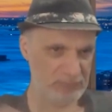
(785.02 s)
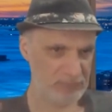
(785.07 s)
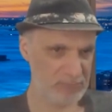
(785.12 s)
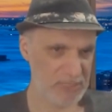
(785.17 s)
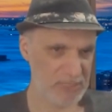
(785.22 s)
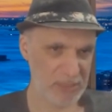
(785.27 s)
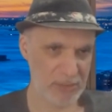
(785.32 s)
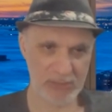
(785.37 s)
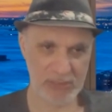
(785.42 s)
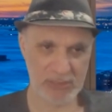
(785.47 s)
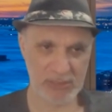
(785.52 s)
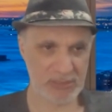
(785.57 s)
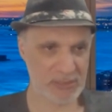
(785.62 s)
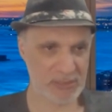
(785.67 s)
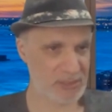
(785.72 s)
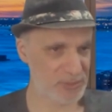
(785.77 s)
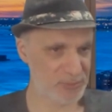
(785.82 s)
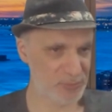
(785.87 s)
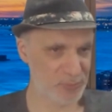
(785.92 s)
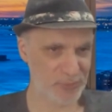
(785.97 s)
You know, it's
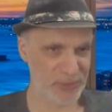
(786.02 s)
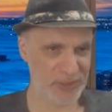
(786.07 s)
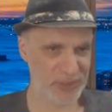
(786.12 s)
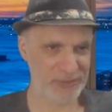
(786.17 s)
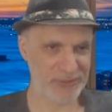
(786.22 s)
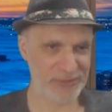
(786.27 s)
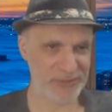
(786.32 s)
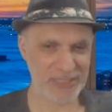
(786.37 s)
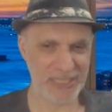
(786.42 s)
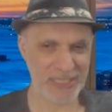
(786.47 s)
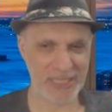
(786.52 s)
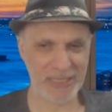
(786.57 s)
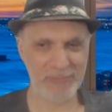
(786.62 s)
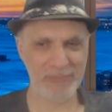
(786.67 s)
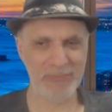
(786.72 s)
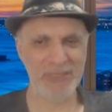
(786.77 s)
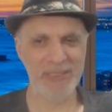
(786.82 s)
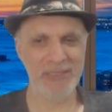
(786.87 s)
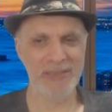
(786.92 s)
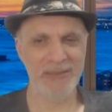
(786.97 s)
just a weird
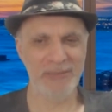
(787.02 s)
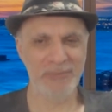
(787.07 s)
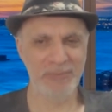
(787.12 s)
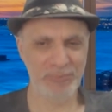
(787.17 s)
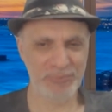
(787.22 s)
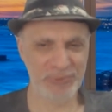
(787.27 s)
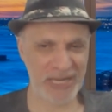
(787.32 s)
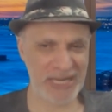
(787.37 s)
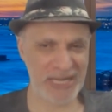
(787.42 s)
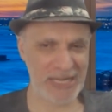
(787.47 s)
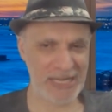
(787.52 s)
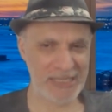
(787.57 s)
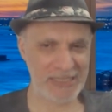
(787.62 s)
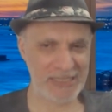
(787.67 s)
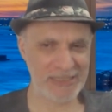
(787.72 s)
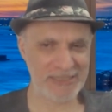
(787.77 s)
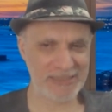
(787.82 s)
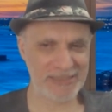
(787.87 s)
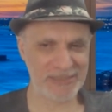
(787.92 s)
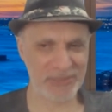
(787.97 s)
game.
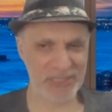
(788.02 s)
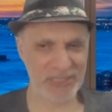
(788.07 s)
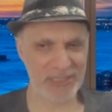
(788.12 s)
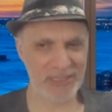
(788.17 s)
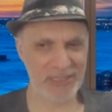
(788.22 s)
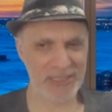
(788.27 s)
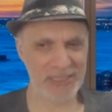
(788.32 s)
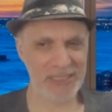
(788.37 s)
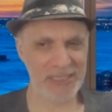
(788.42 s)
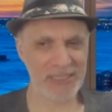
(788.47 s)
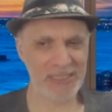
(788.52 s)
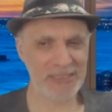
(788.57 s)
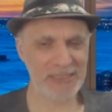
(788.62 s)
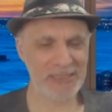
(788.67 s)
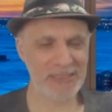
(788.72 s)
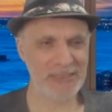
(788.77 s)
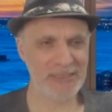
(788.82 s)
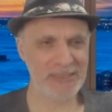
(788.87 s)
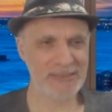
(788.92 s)
Brain is wrinkly.